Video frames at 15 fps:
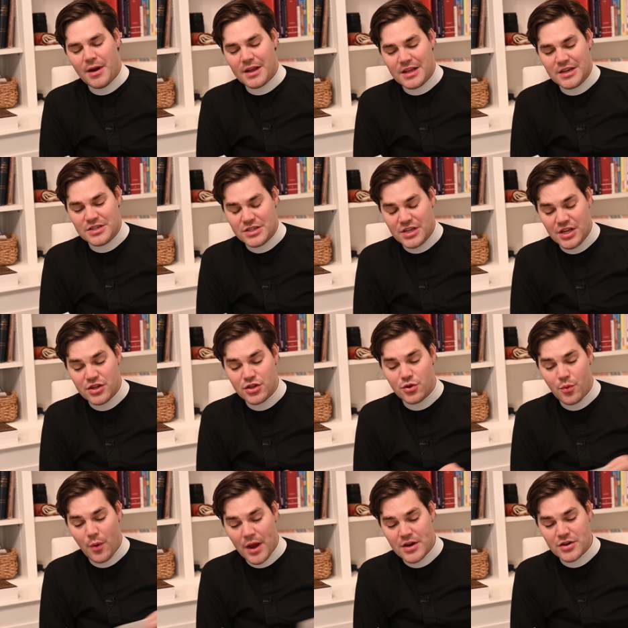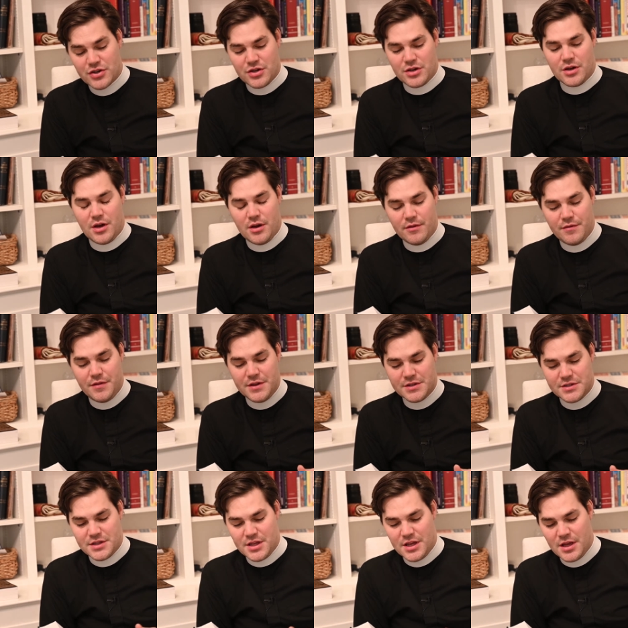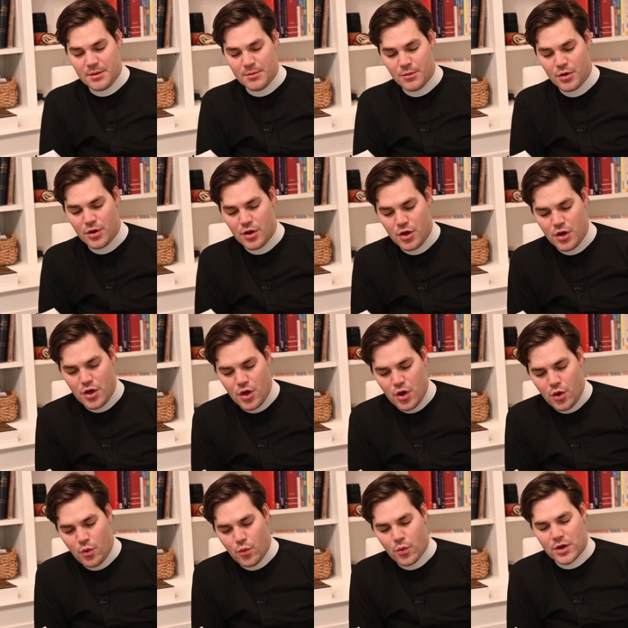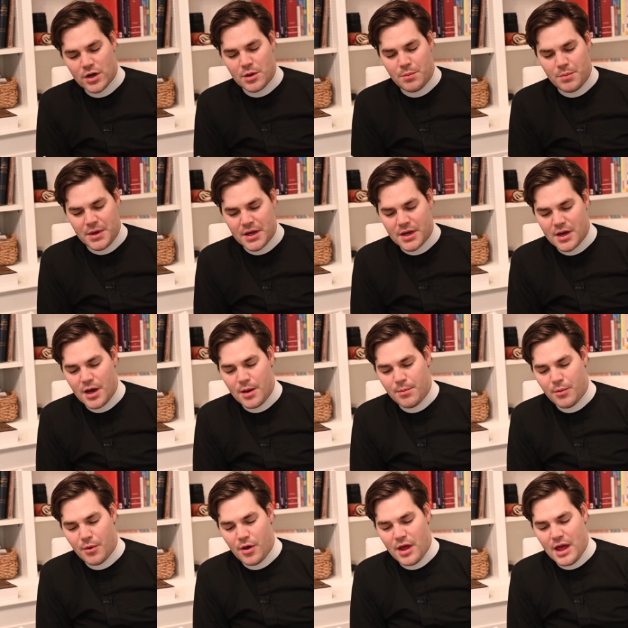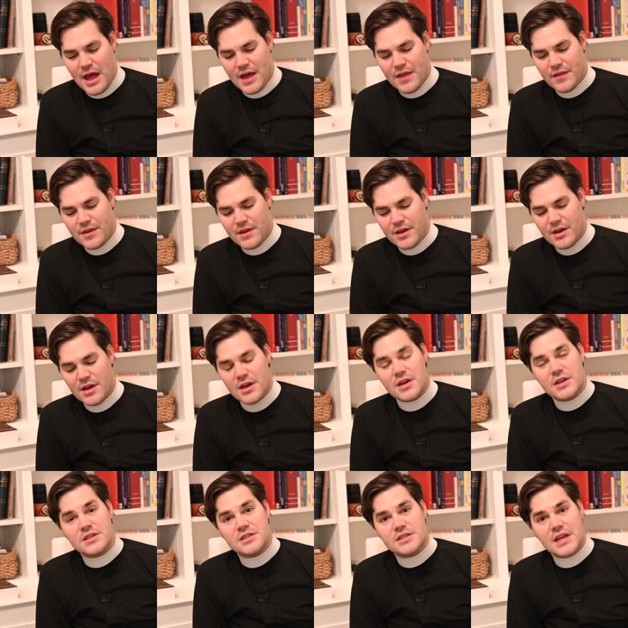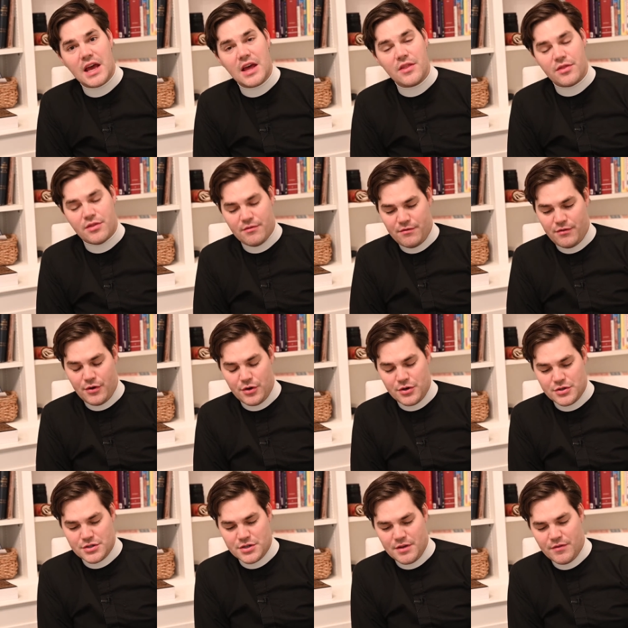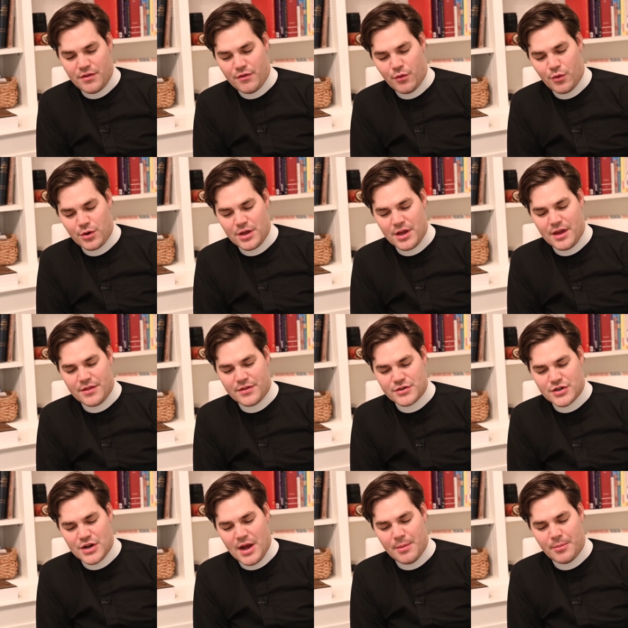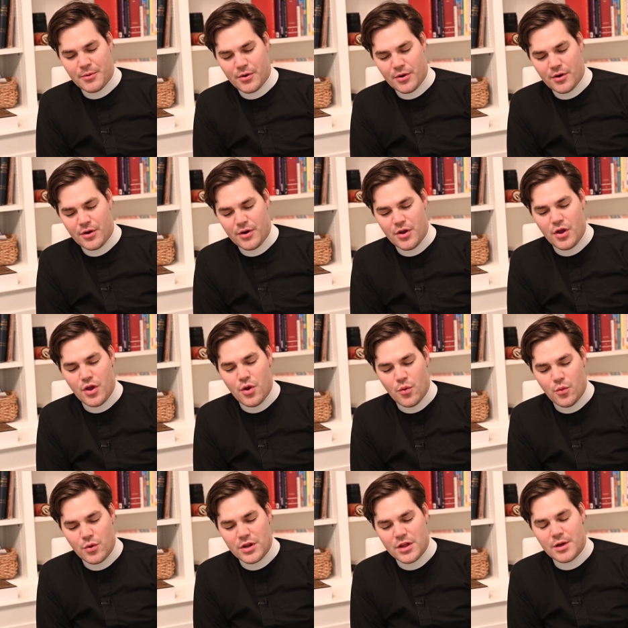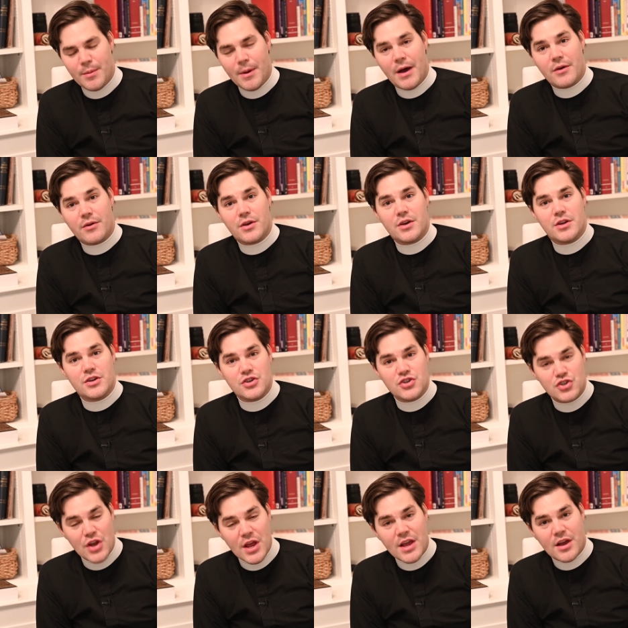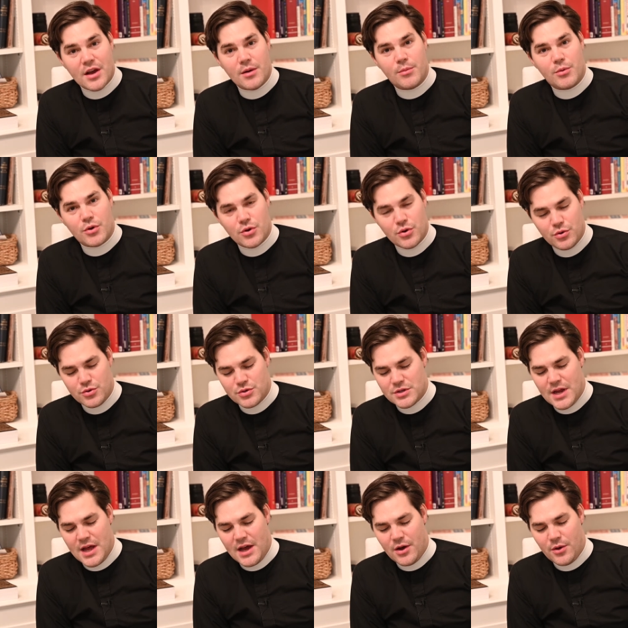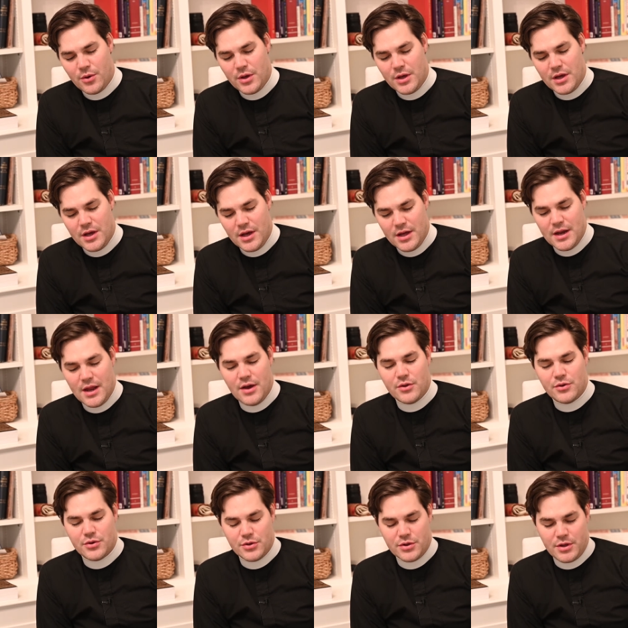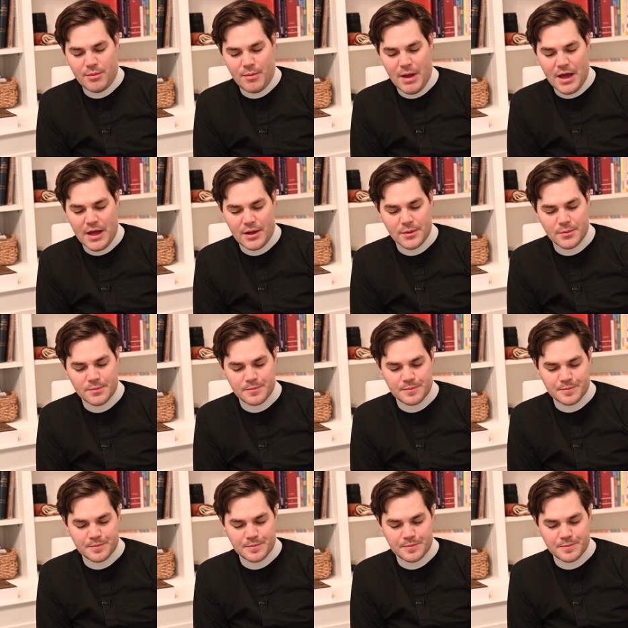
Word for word: a continuation of this theme, we're going to pick up at the 10th verse of the 48th chapter, reading about Jacob, who's now an elderly man.